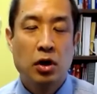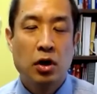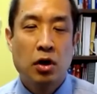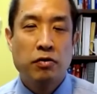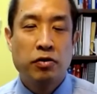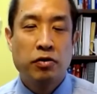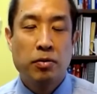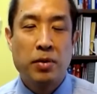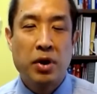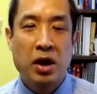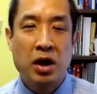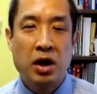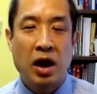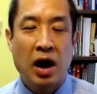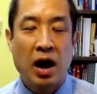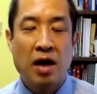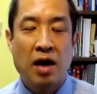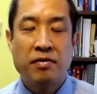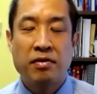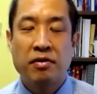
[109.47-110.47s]
For me,
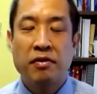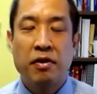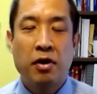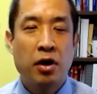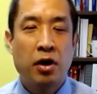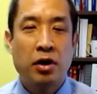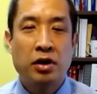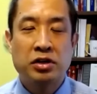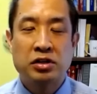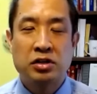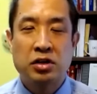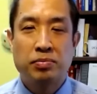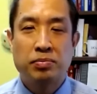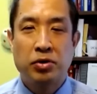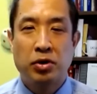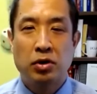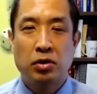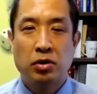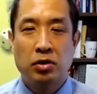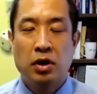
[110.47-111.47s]
I have a very
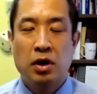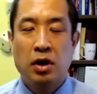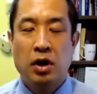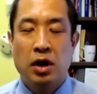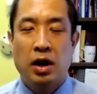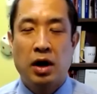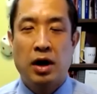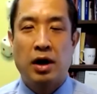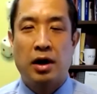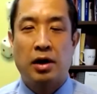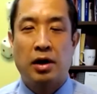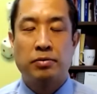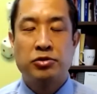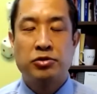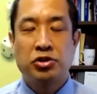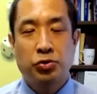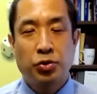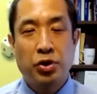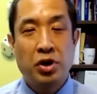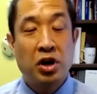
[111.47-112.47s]
simple
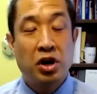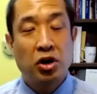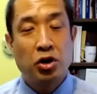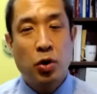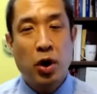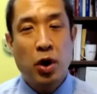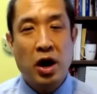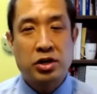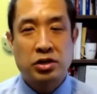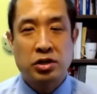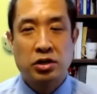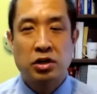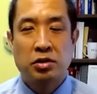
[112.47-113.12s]
screening question.